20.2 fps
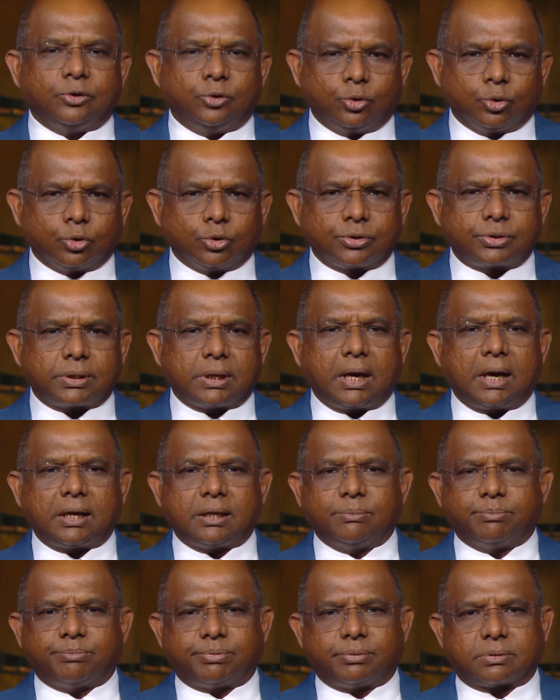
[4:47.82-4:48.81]
Youth
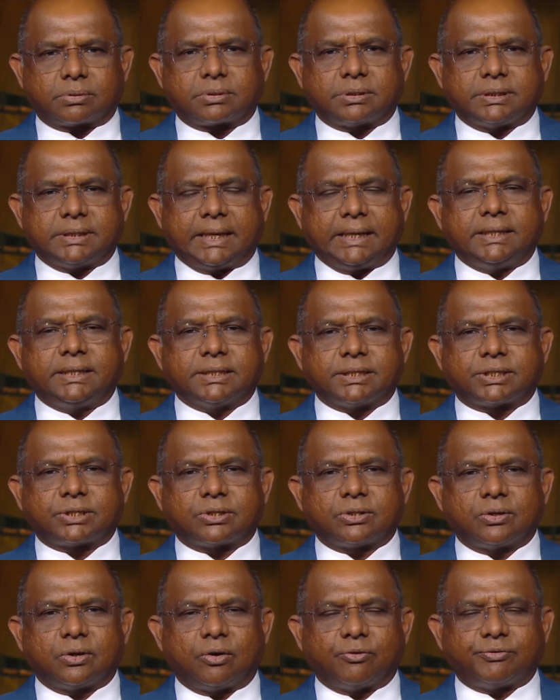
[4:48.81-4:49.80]
are important
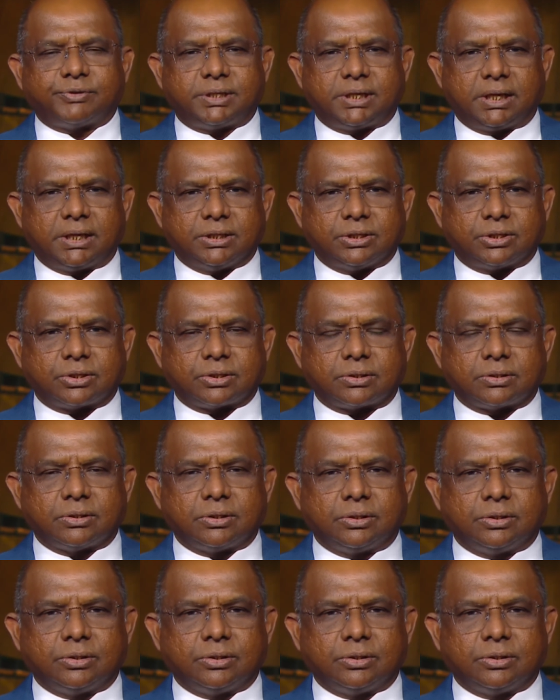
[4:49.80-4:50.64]
agents of change.